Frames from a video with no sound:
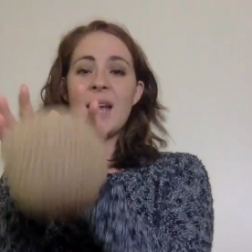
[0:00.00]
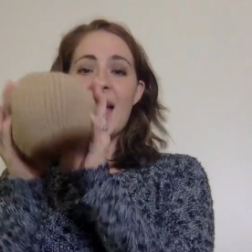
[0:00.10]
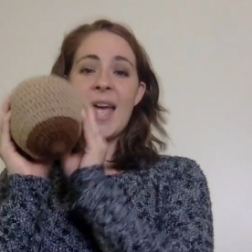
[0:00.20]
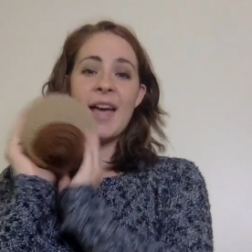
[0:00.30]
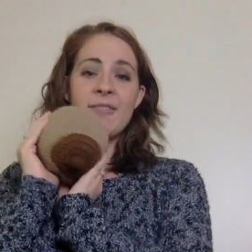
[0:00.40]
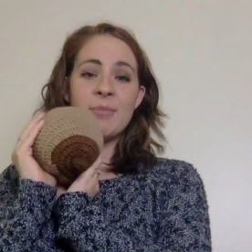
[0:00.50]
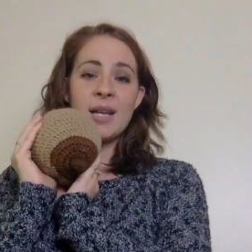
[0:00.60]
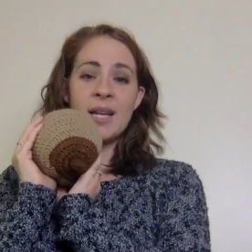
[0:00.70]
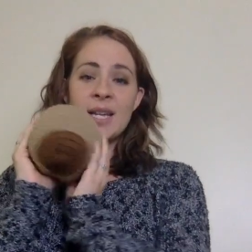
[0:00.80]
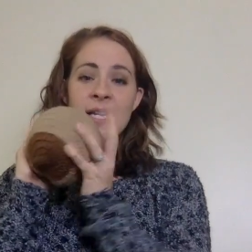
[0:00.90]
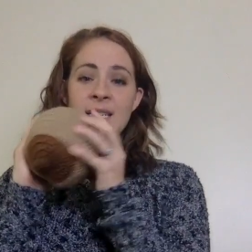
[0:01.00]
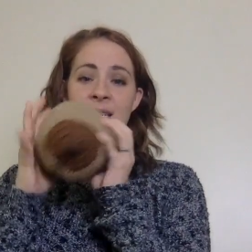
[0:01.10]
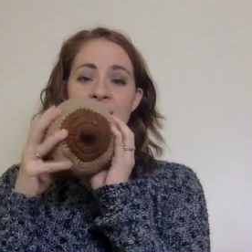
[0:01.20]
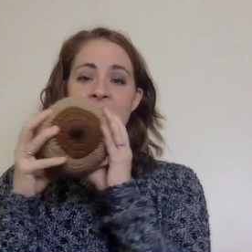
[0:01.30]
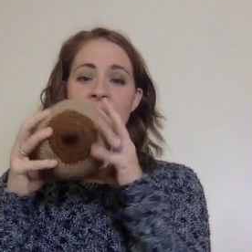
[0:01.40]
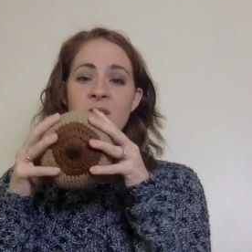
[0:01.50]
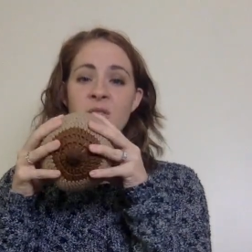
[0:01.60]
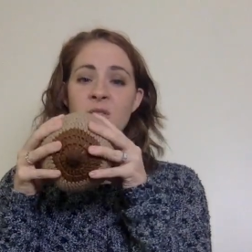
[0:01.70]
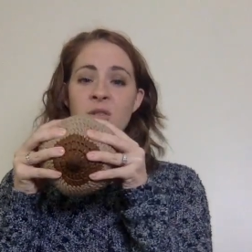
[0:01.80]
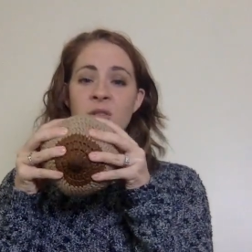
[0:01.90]
I have my handy dandy
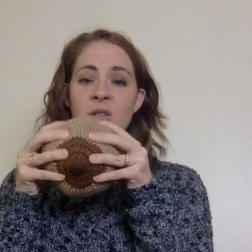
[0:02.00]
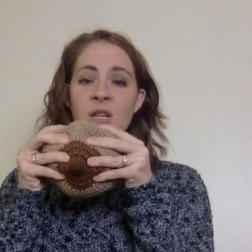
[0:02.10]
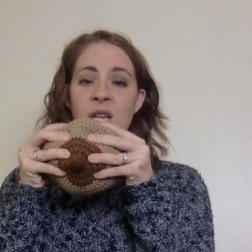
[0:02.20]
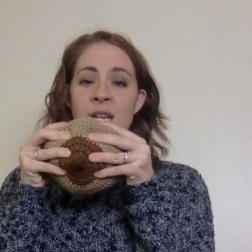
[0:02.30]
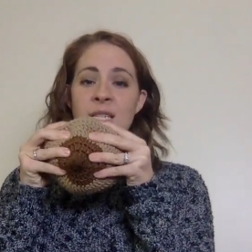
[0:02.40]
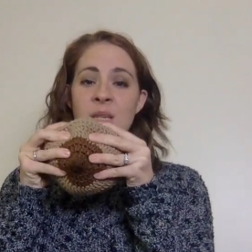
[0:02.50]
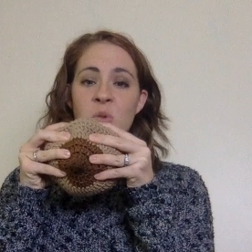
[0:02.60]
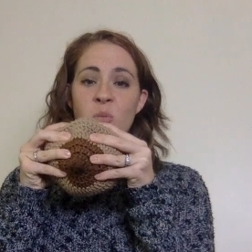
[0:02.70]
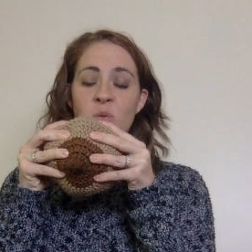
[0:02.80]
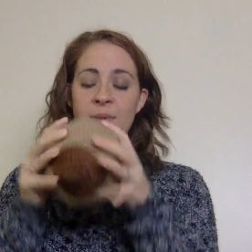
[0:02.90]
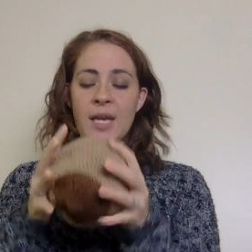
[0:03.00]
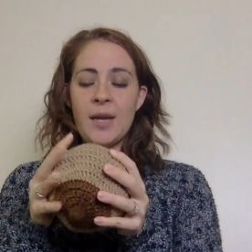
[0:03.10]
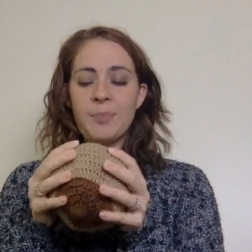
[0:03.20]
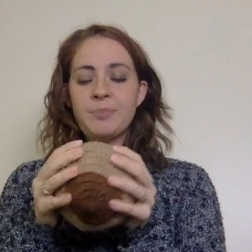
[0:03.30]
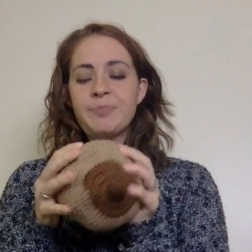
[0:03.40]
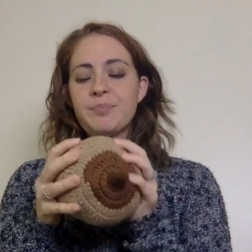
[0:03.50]
little demo boob again,